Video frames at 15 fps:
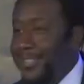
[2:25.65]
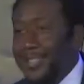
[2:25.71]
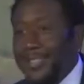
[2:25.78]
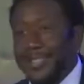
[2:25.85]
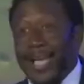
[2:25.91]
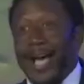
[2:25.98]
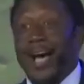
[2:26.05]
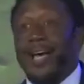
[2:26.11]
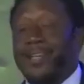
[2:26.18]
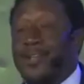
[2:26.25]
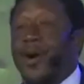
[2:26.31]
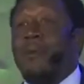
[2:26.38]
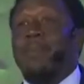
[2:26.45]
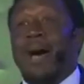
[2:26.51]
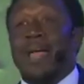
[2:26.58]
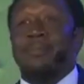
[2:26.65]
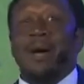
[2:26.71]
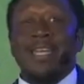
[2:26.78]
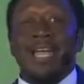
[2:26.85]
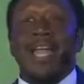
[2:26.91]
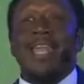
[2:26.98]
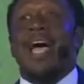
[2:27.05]
Now, nobody better
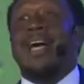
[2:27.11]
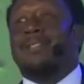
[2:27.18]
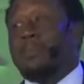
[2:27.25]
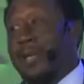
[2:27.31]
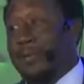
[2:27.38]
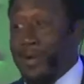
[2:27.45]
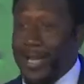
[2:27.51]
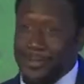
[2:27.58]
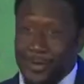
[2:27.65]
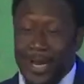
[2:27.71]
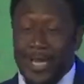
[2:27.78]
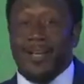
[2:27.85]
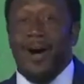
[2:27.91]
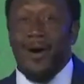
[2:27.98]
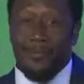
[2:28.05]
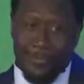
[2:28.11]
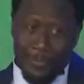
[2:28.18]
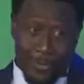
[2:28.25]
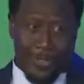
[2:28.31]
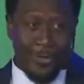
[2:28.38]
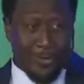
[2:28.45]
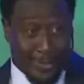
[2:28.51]
not ask me if I drank coffee
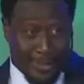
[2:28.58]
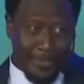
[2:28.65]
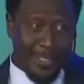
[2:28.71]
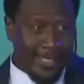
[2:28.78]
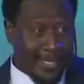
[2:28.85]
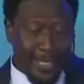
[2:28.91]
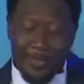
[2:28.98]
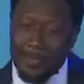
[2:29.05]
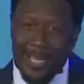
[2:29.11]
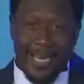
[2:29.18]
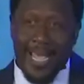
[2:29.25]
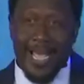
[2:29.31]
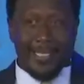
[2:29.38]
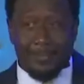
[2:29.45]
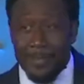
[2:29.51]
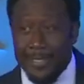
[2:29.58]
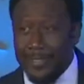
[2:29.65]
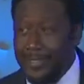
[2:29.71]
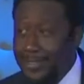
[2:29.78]
when you see me today. You better ask me.